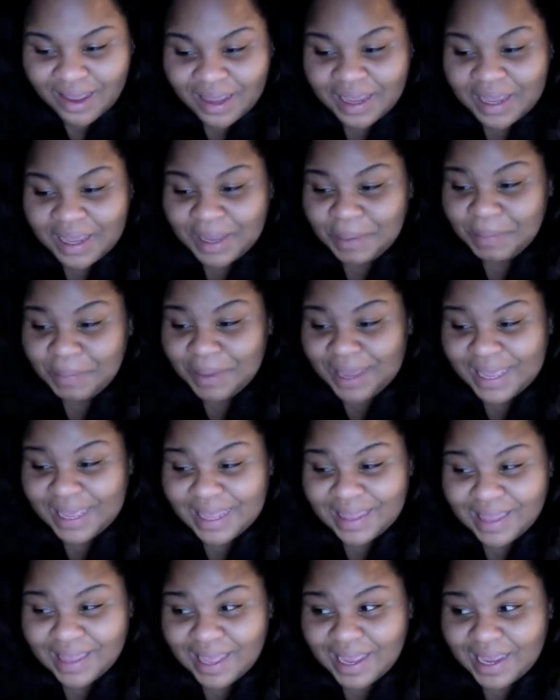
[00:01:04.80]
But,
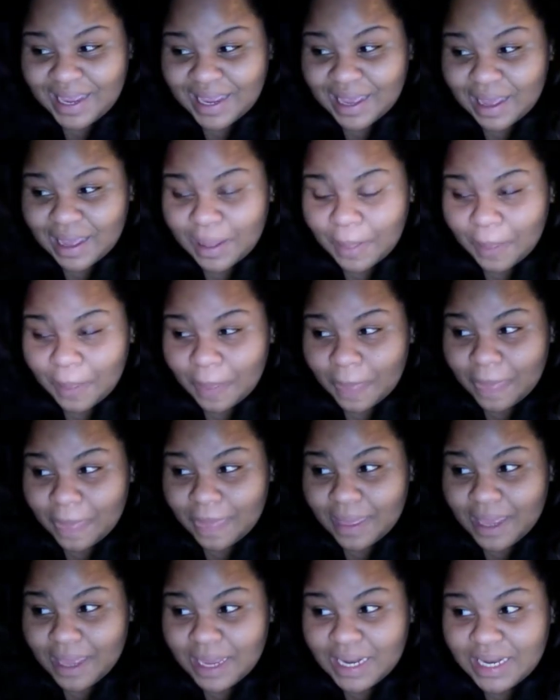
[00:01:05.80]

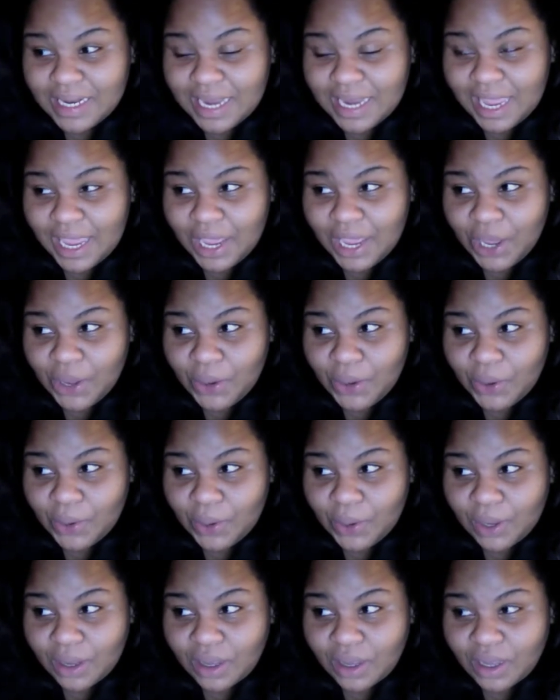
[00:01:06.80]

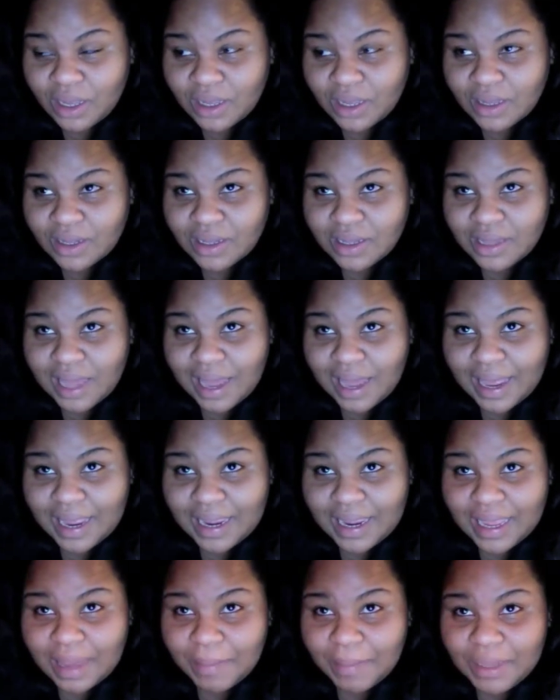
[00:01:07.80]
now,
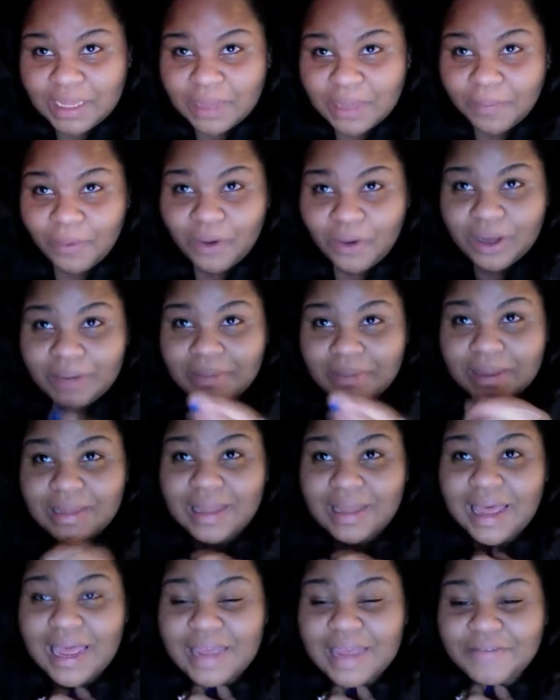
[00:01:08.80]
I'm at the point in my
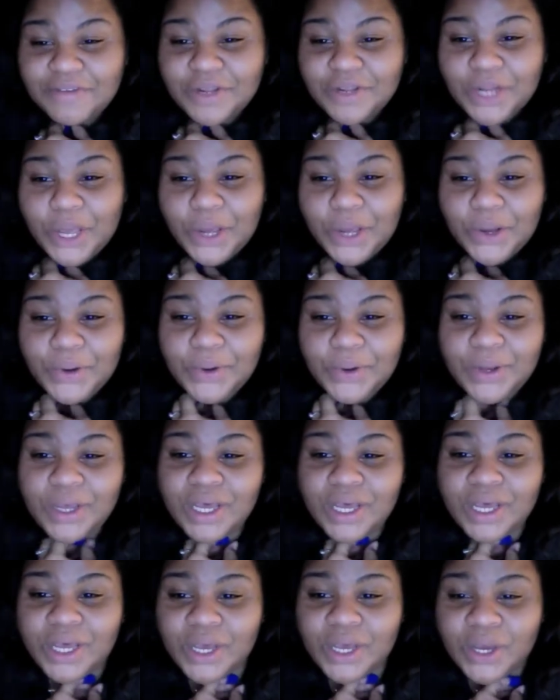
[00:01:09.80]
life,
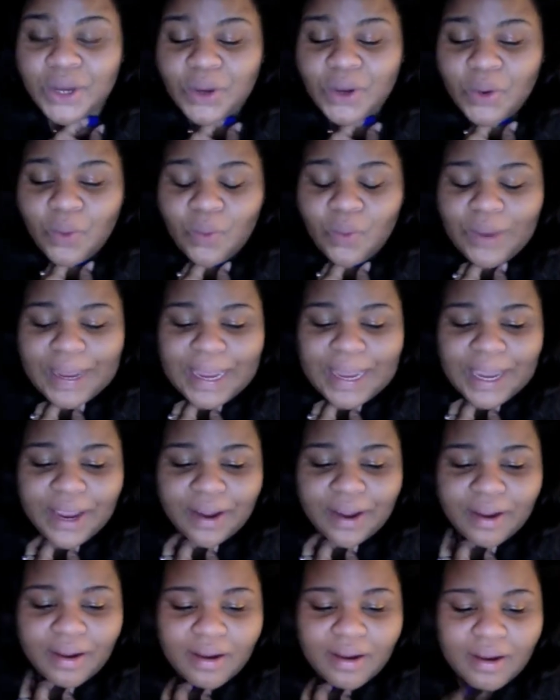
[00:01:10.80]

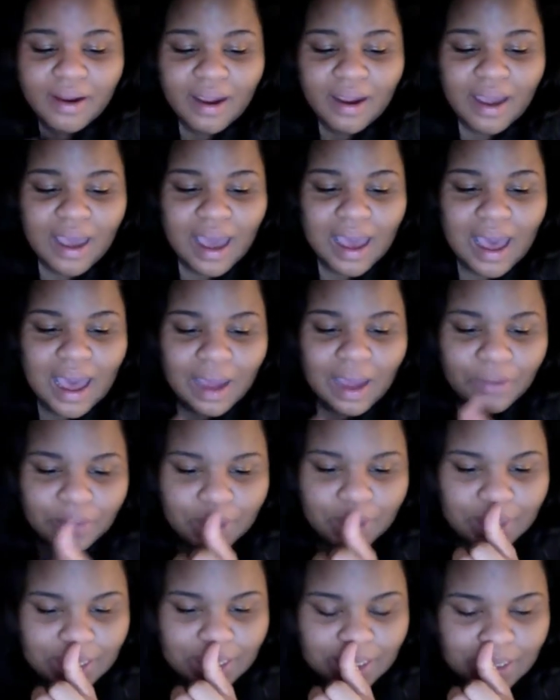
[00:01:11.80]
where I
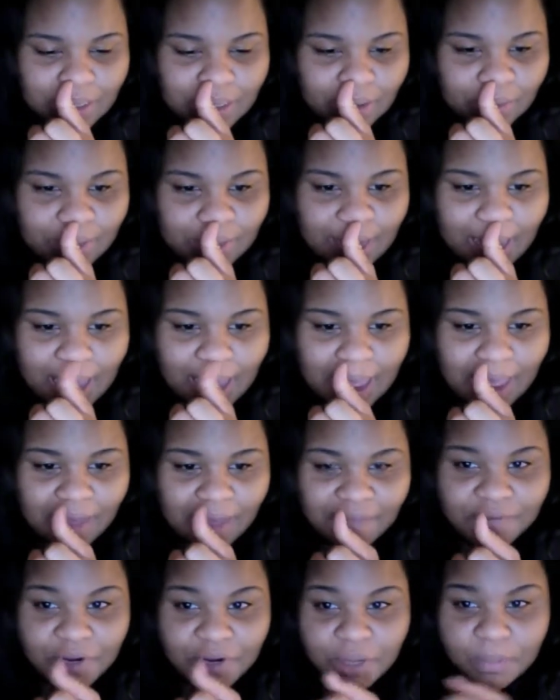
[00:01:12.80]
really don't
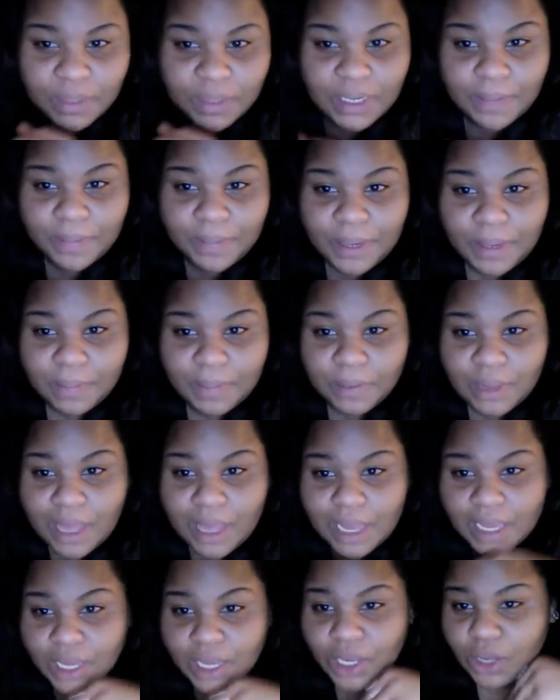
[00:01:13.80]
have very many people I
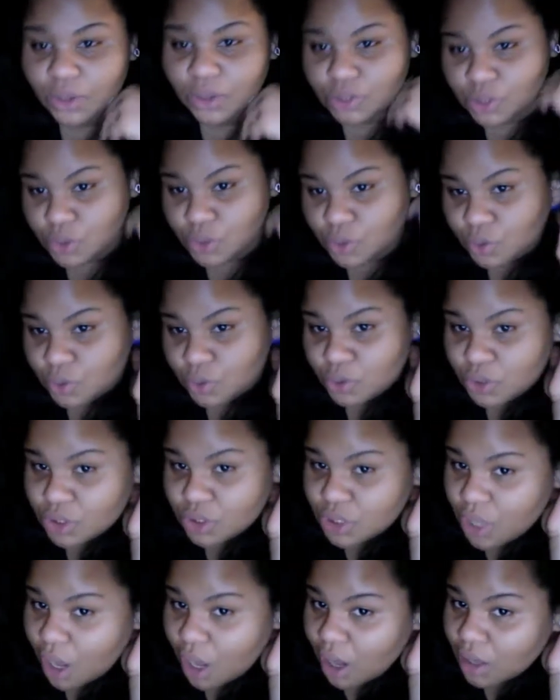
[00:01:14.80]
can go to
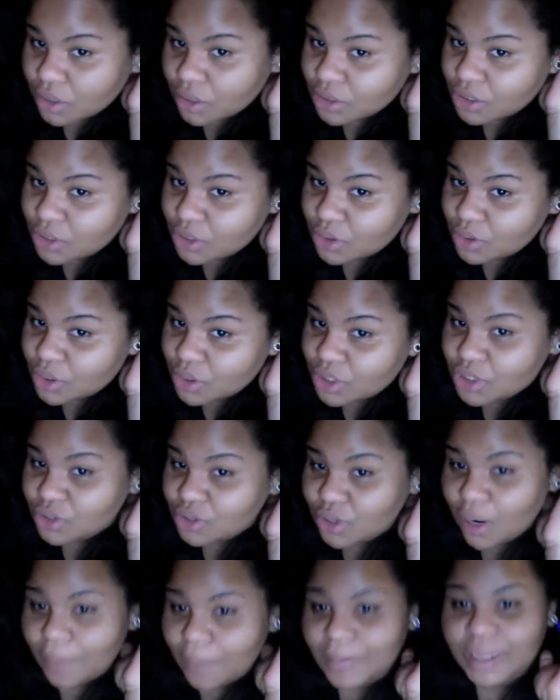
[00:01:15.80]
talk to, because
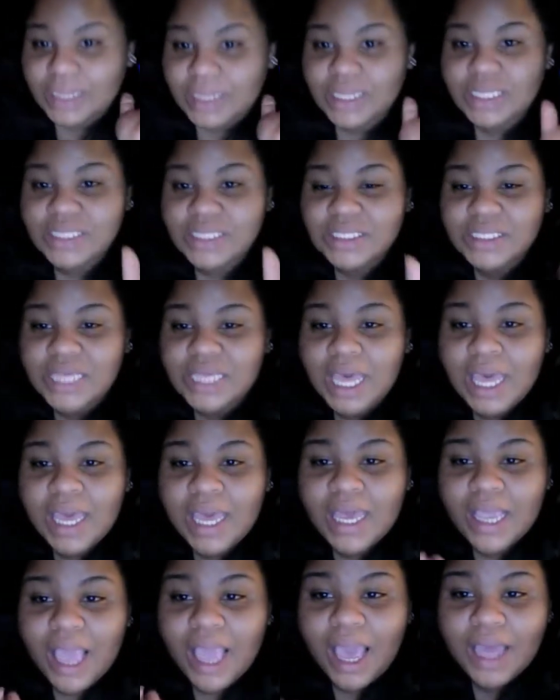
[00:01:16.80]
I'm at this
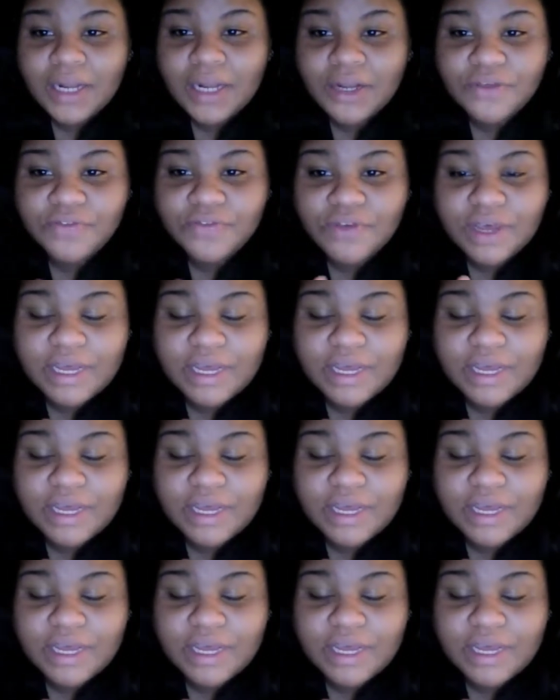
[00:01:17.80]
kind of